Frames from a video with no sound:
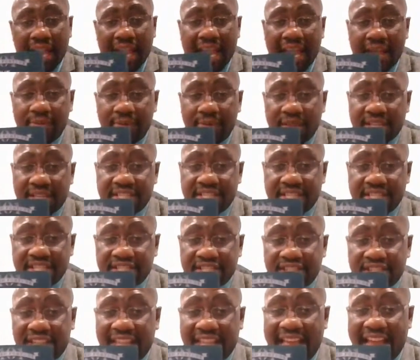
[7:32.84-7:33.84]
and this
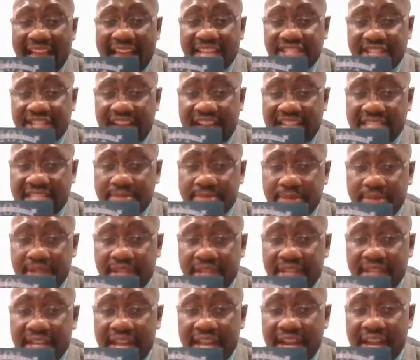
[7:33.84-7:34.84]
is The Last Chance
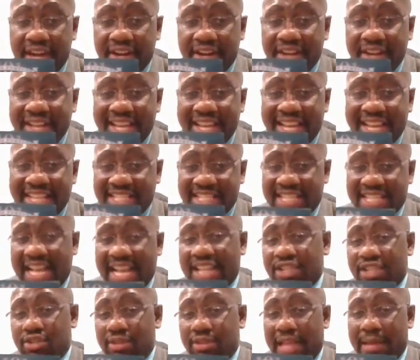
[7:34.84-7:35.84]
Millionaire. It's
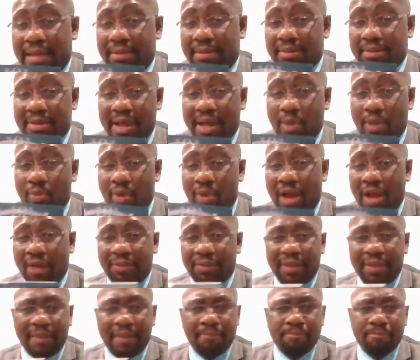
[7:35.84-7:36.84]
not too late to become
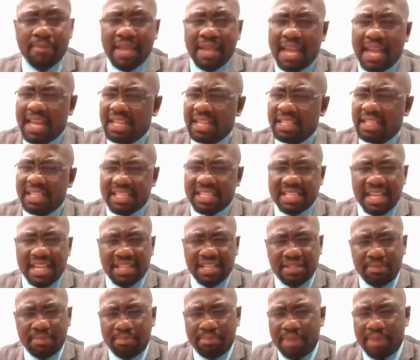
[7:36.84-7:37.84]
wealthy, and it lists
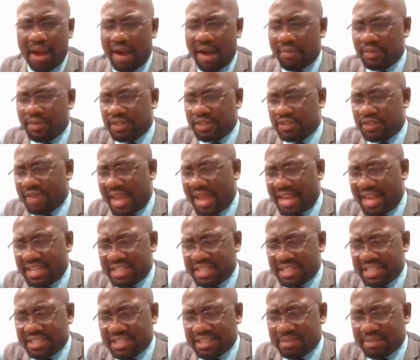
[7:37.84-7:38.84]
out some powerful
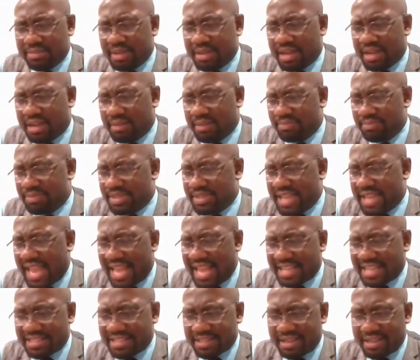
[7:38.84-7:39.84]
strategies, some
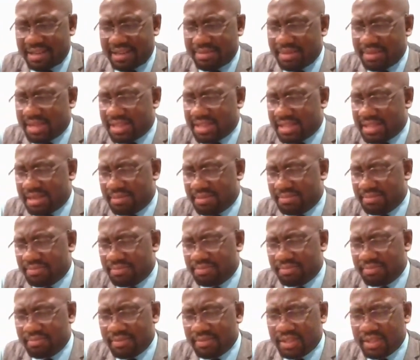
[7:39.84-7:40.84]
tax income,
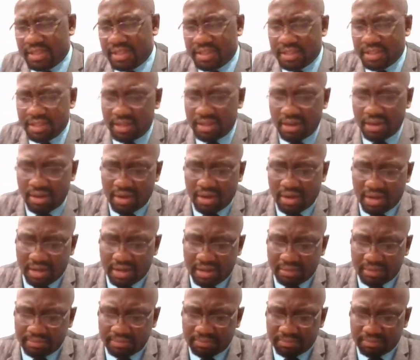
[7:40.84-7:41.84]
you know,
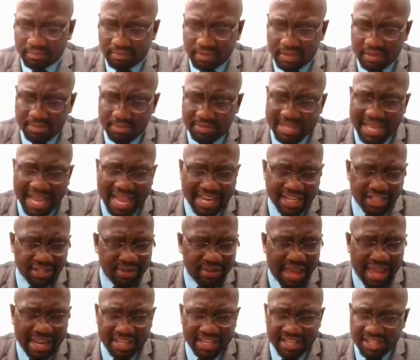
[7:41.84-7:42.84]
uh, some tax
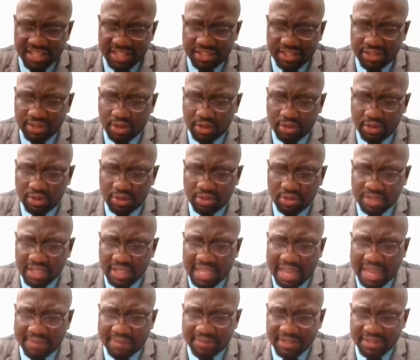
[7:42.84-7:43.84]
strategies, using
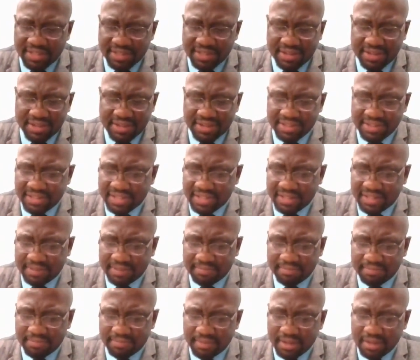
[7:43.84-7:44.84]
life insurance,
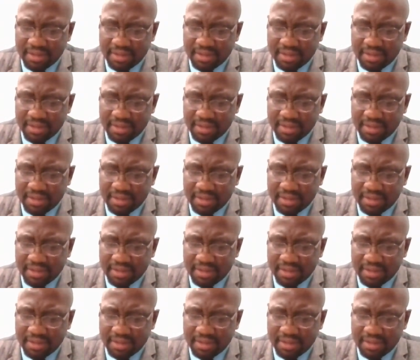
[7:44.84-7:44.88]
and